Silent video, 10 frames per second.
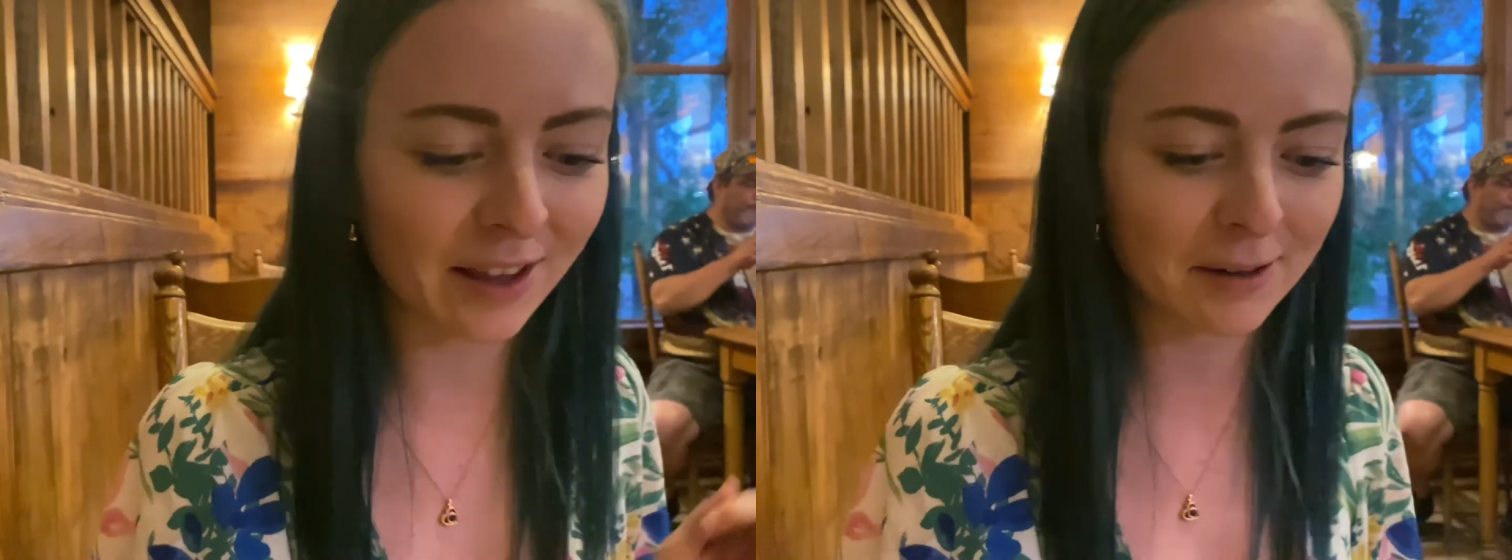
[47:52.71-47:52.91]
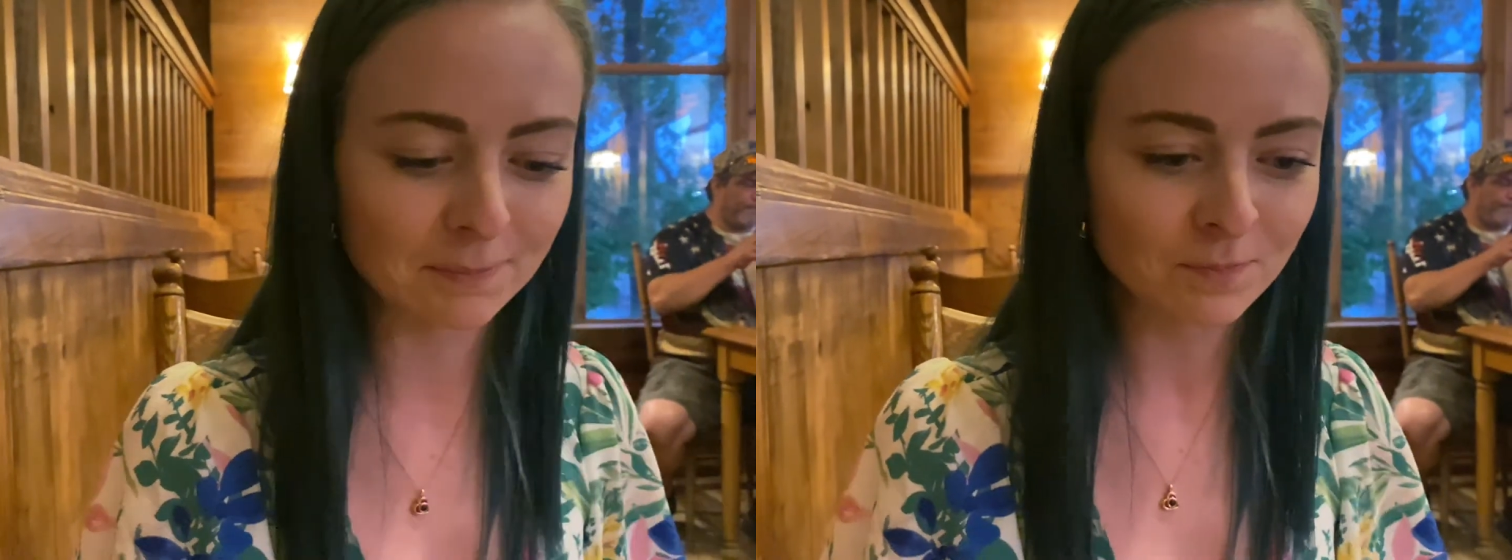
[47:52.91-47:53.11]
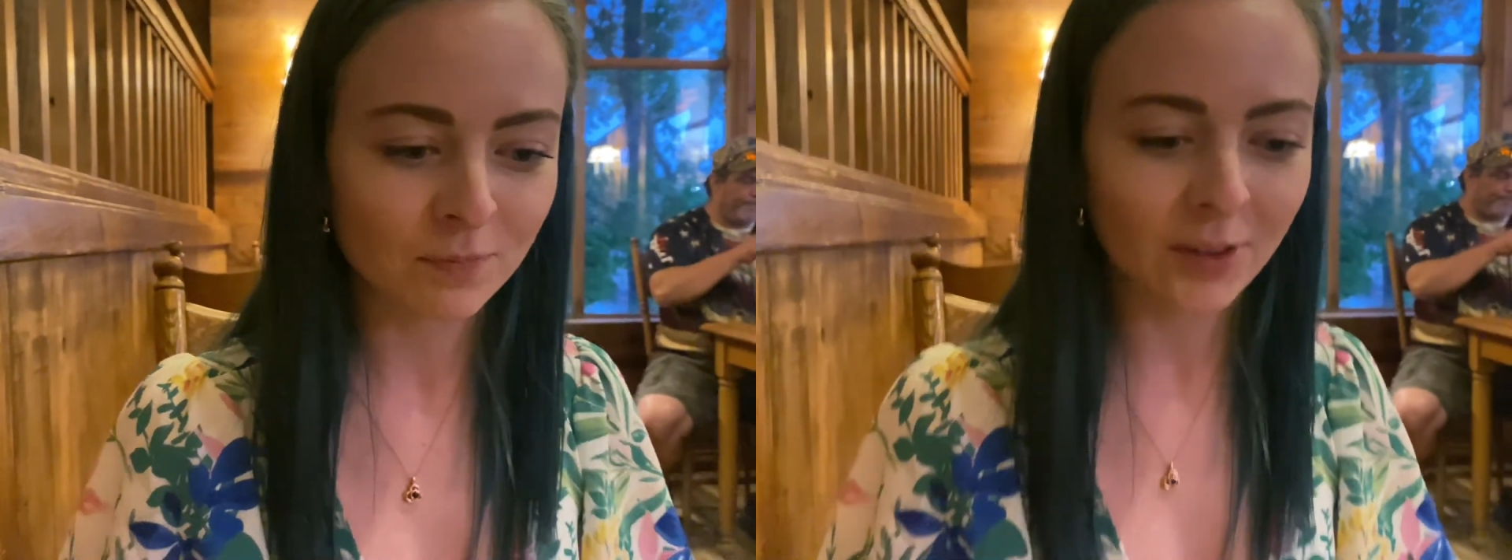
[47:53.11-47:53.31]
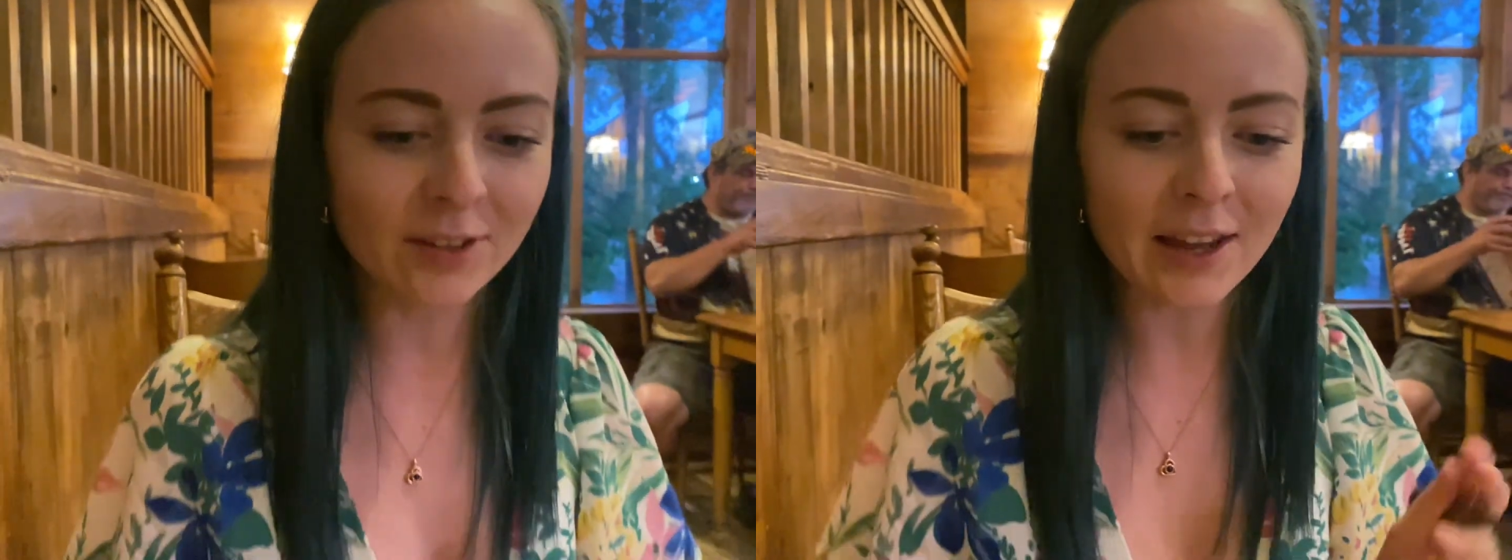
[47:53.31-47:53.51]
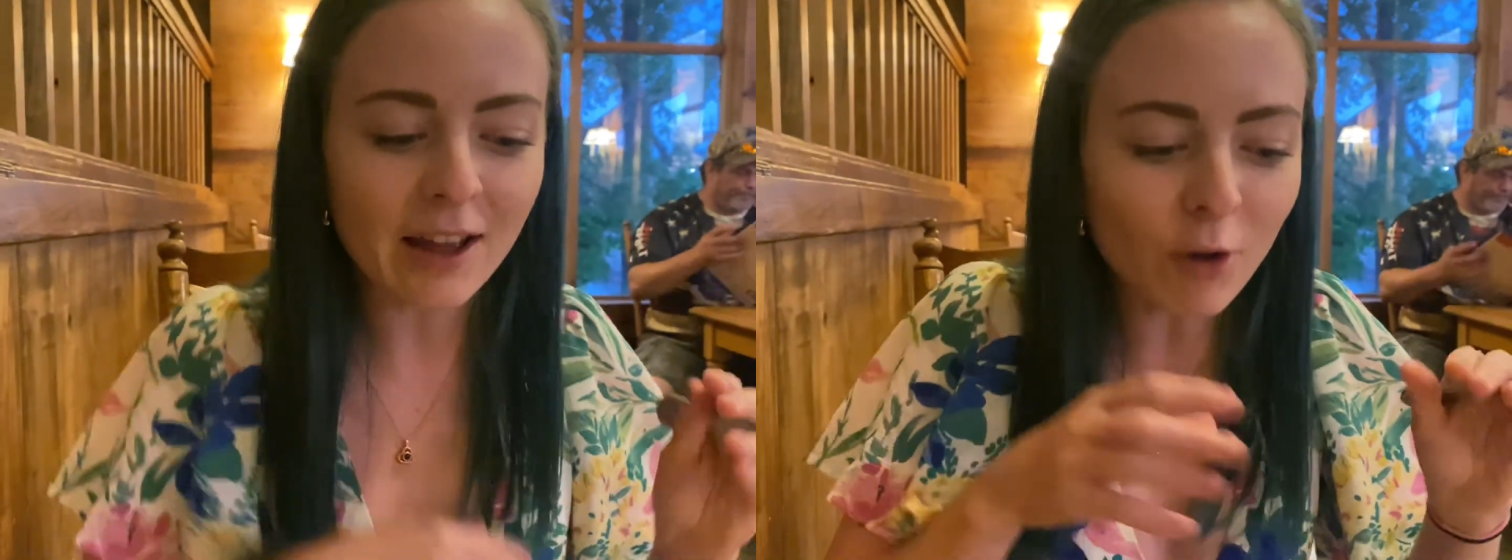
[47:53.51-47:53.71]
Like,
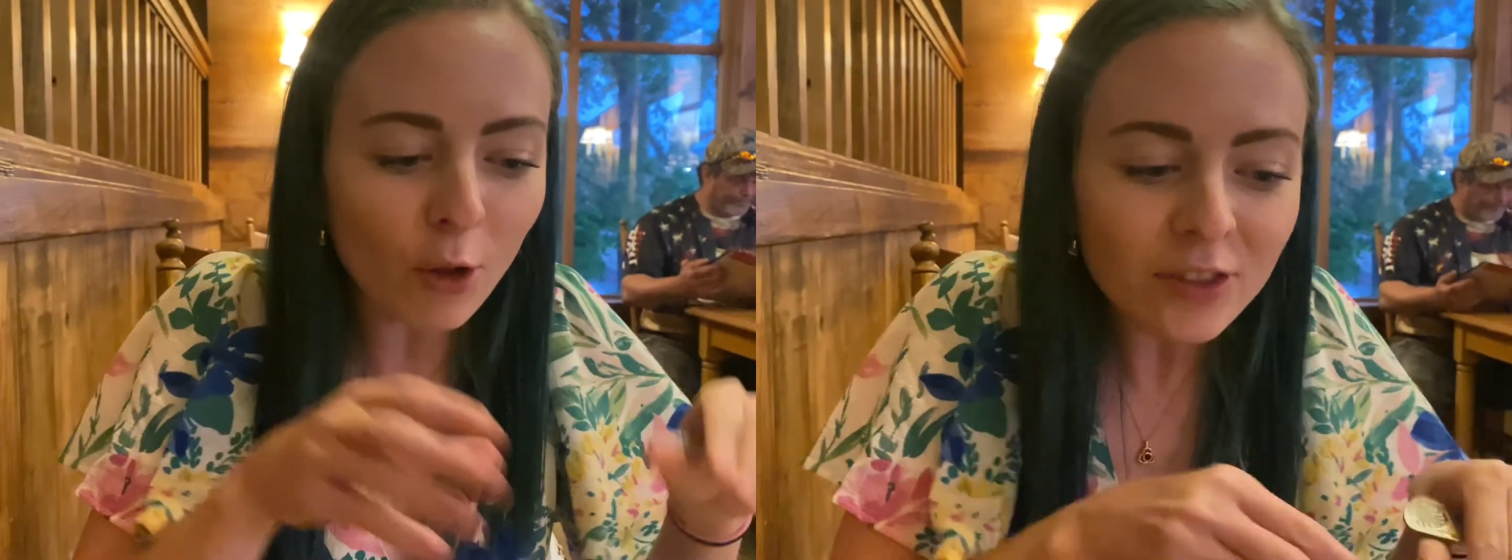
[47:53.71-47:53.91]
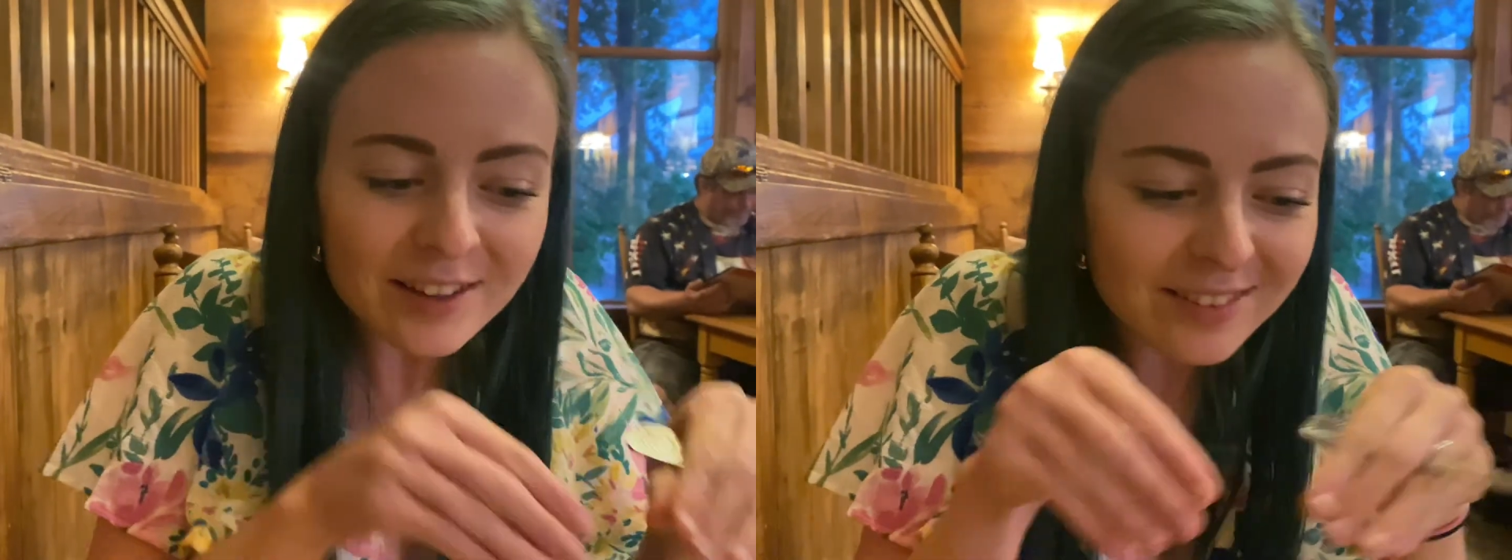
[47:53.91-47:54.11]
because I have all these